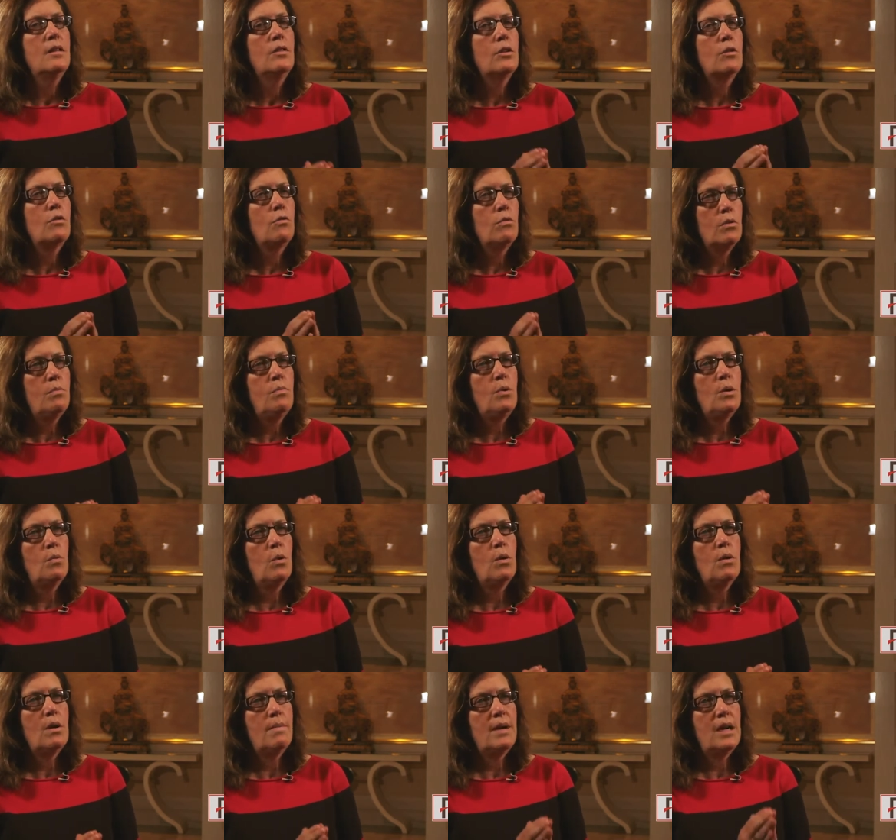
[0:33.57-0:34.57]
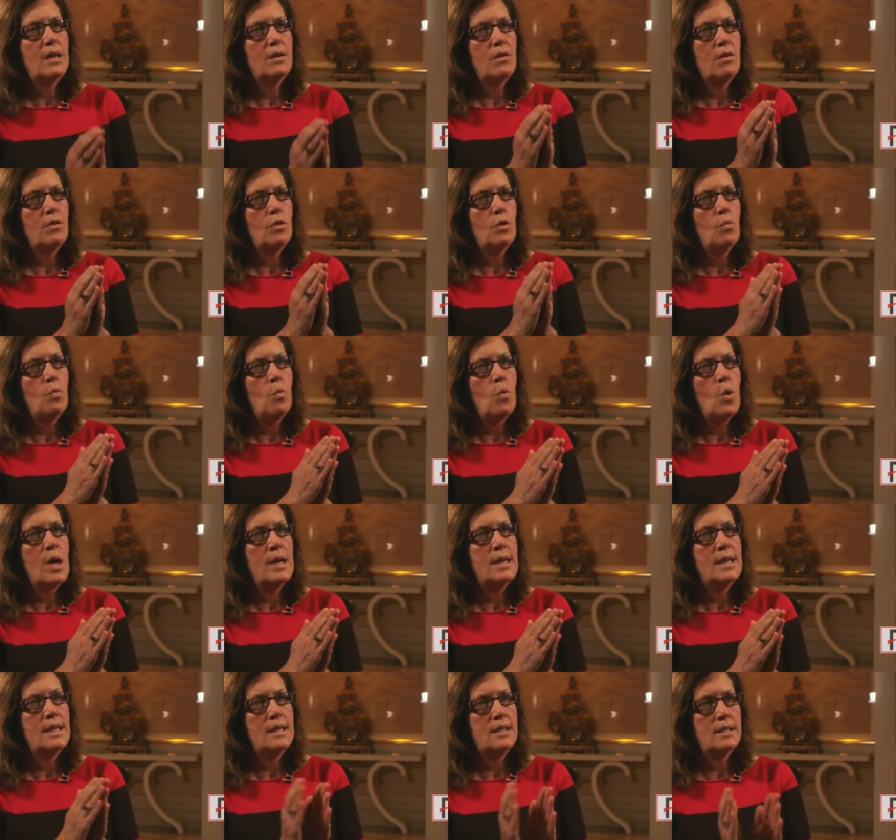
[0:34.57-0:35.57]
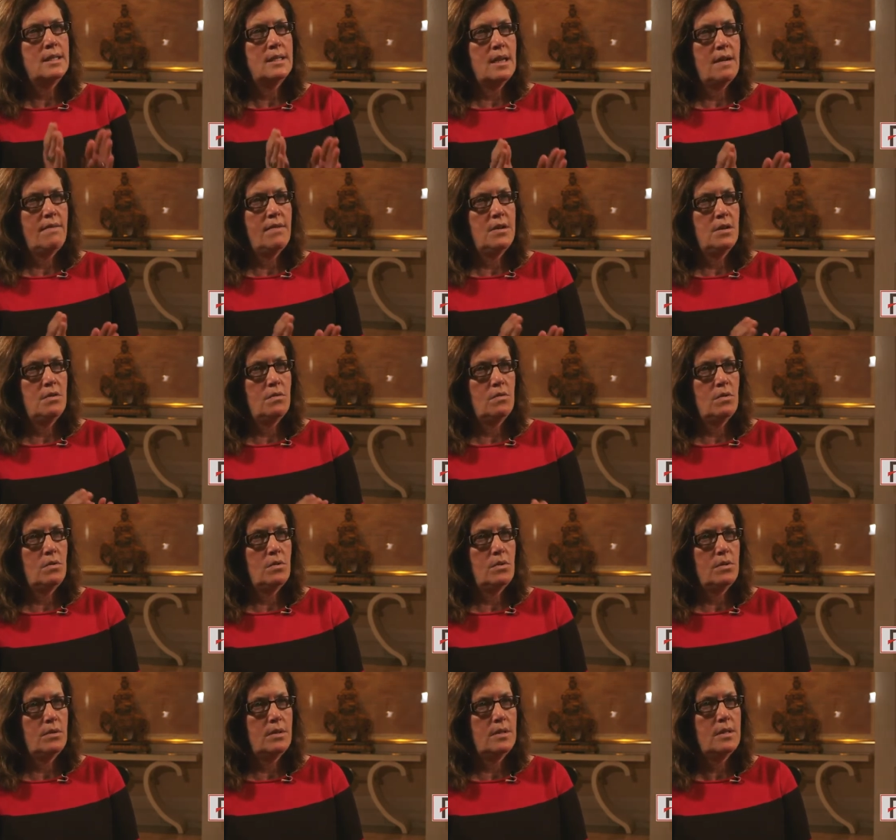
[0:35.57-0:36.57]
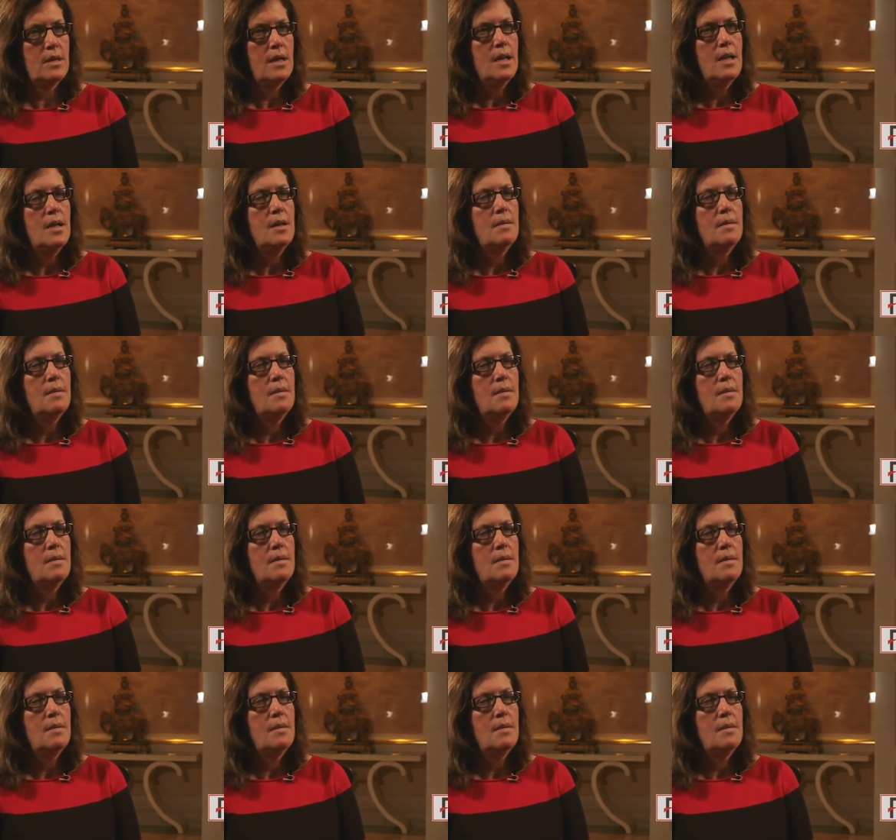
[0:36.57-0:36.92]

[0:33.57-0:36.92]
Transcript: The group we worry about are the one to seven year olds,